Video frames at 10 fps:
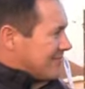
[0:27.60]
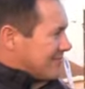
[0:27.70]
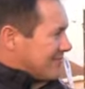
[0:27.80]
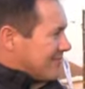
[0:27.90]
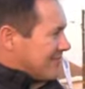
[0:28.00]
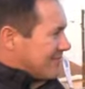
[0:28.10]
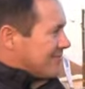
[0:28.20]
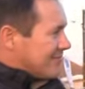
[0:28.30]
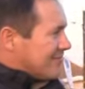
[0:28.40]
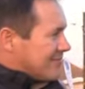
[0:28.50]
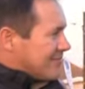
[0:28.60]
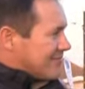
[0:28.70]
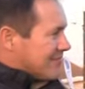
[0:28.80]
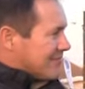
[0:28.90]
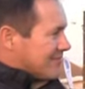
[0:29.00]

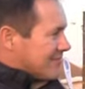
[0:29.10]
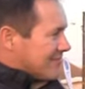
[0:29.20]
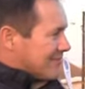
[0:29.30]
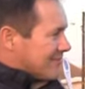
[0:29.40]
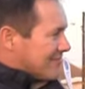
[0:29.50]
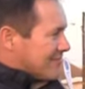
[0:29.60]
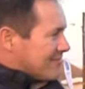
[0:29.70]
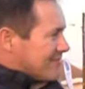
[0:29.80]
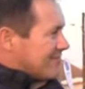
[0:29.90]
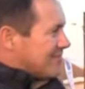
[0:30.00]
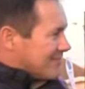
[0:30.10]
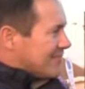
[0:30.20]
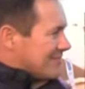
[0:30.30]
The person shown says nothing.